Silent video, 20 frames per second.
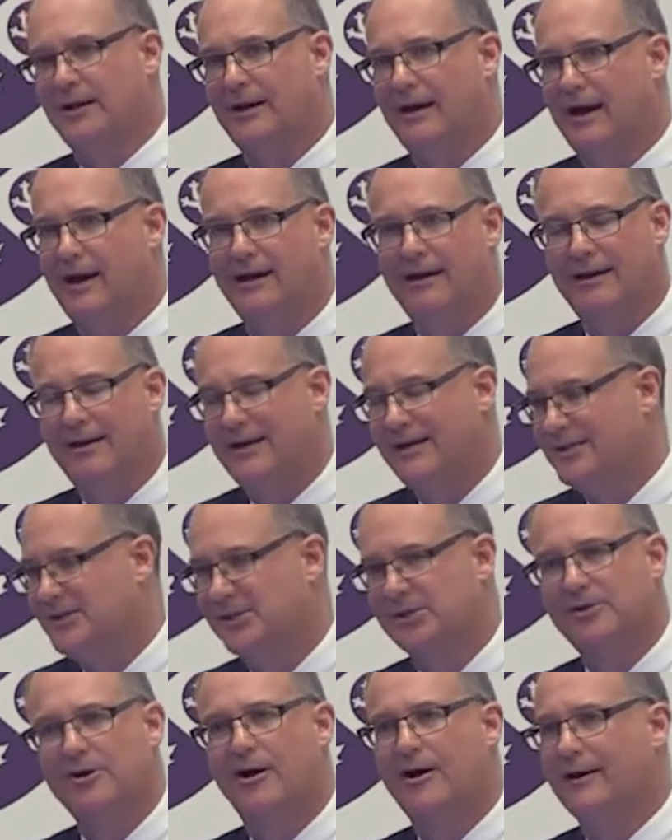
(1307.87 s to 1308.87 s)
I, I,
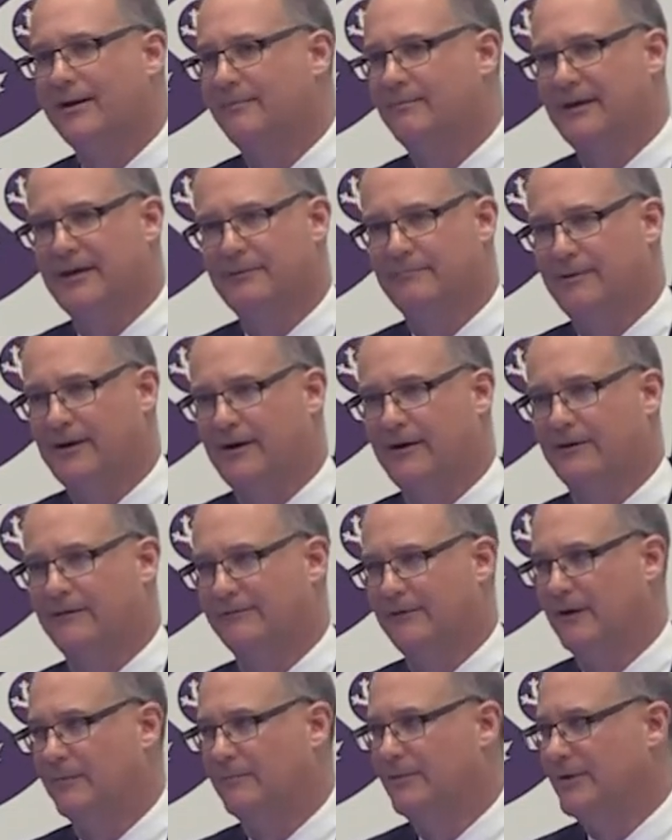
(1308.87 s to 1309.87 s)
it's not a big part
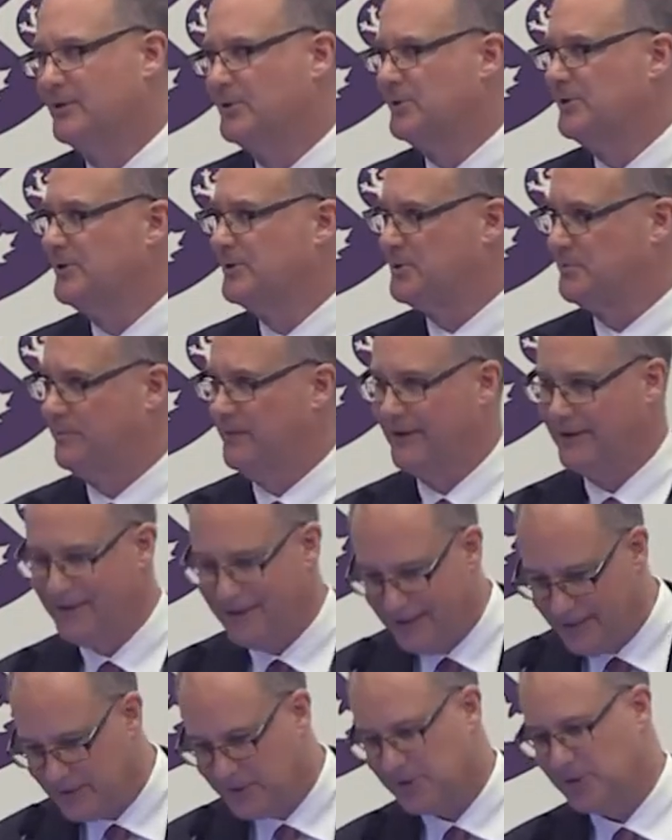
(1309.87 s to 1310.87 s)
of our business, but
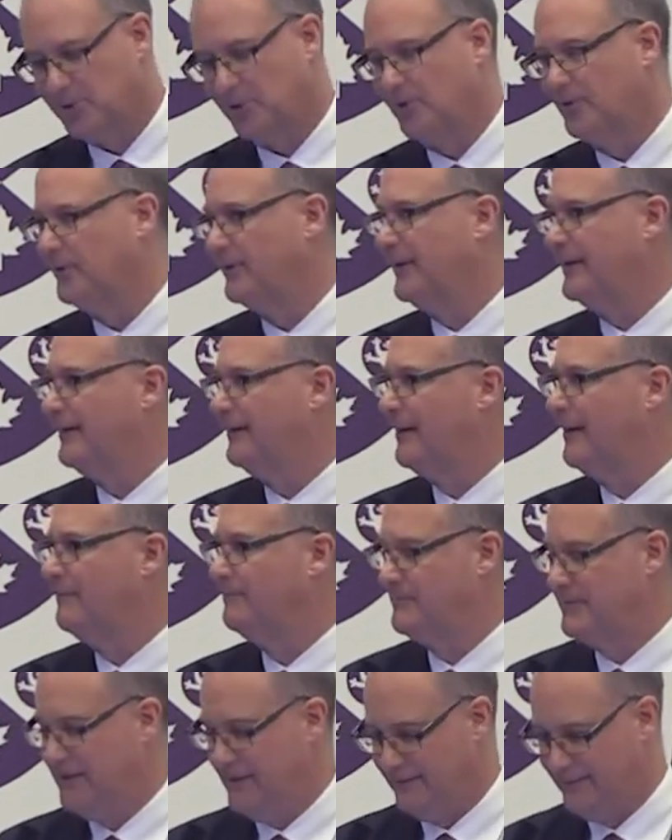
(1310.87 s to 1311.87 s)
it's certainly
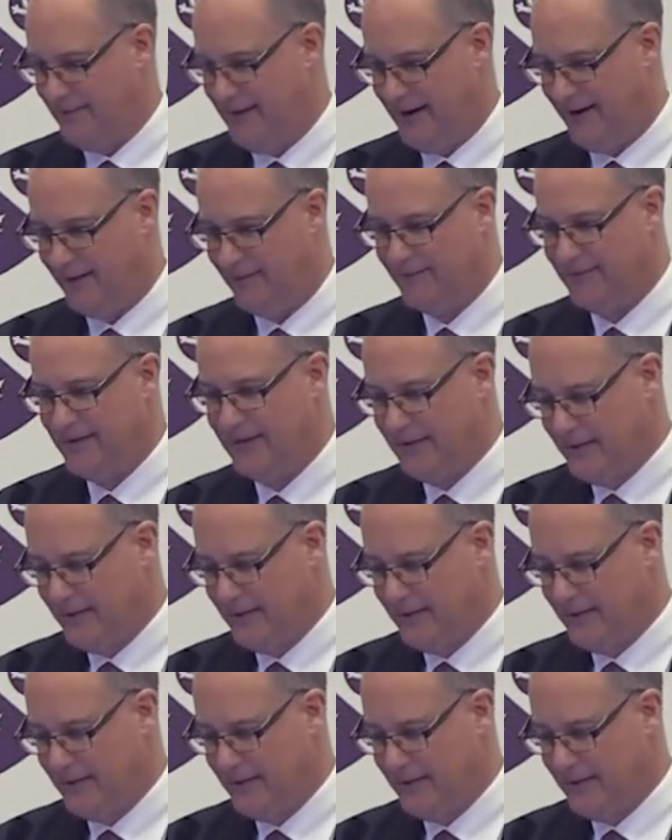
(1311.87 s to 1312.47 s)
lumped in there.